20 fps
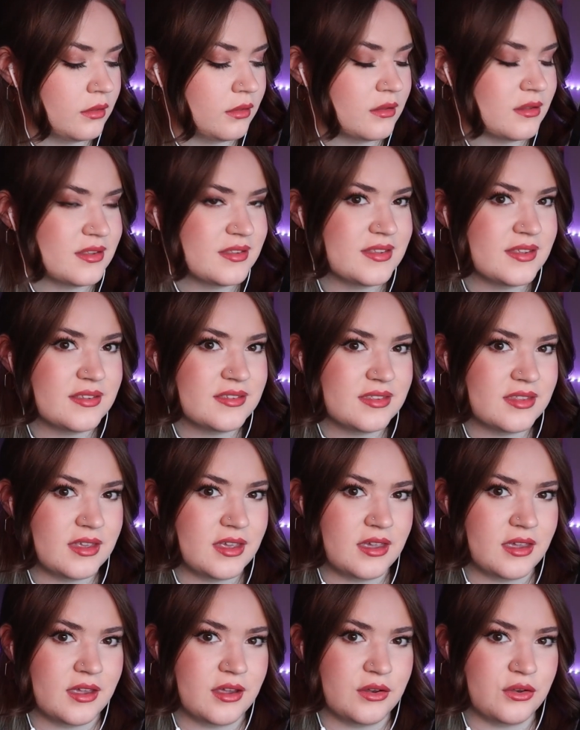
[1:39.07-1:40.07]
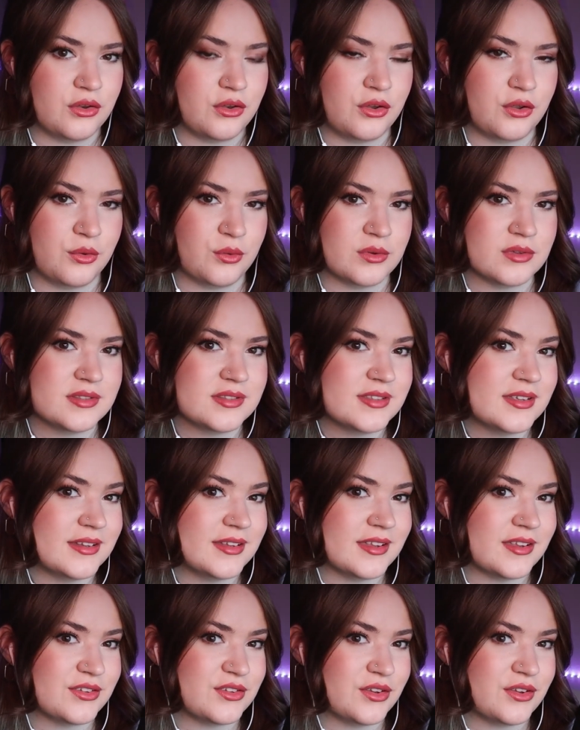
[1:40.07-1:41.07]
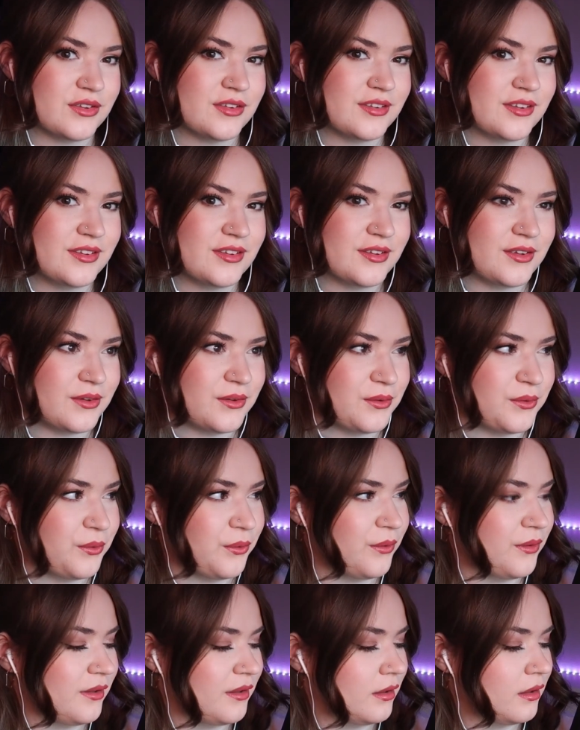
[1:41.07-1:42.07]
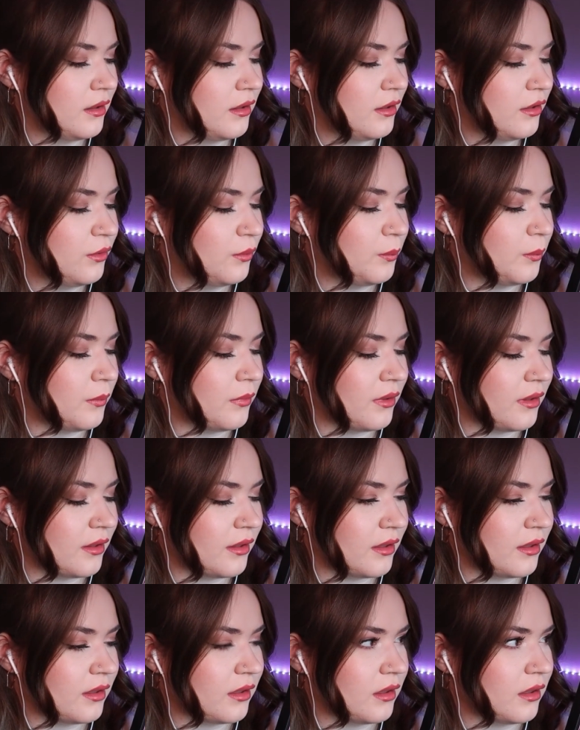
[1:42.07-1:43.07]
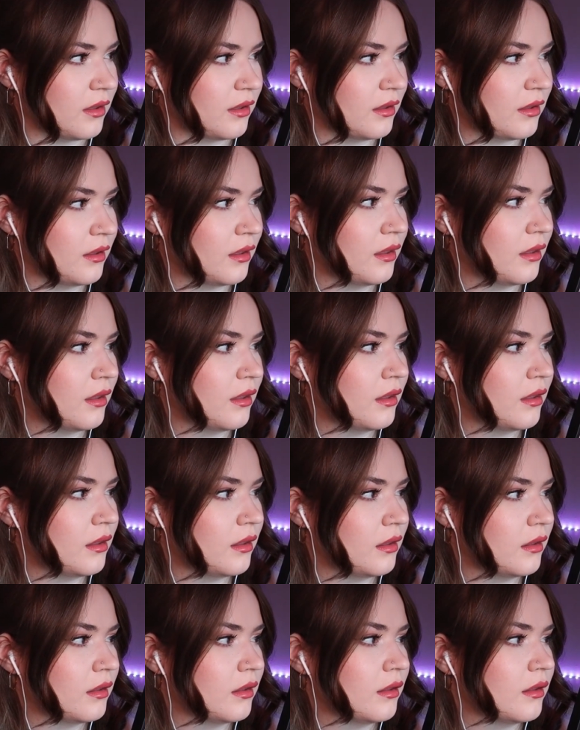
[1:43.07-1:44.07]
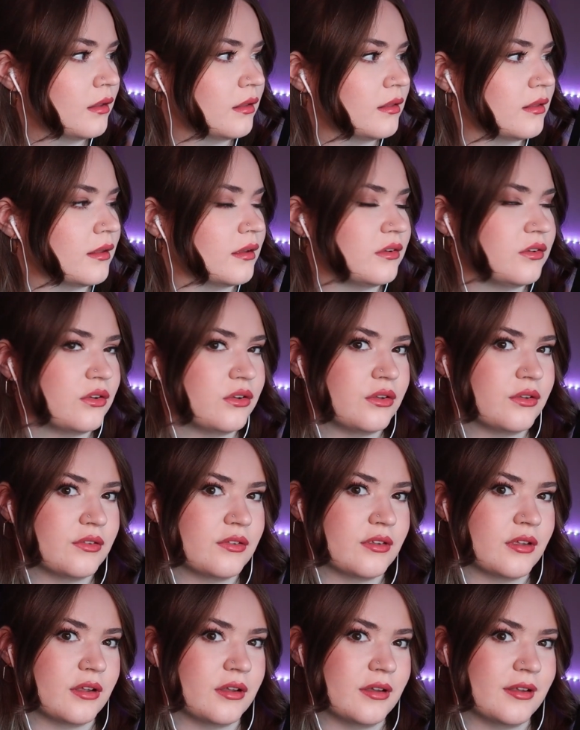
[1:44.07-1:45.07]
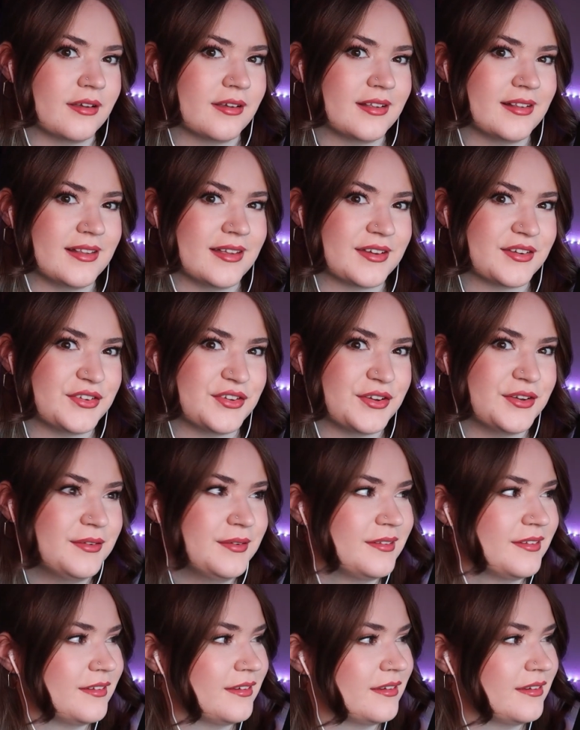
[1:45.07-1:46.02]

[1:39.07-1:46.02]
This is the newest addition to my Legend of Zelda collection,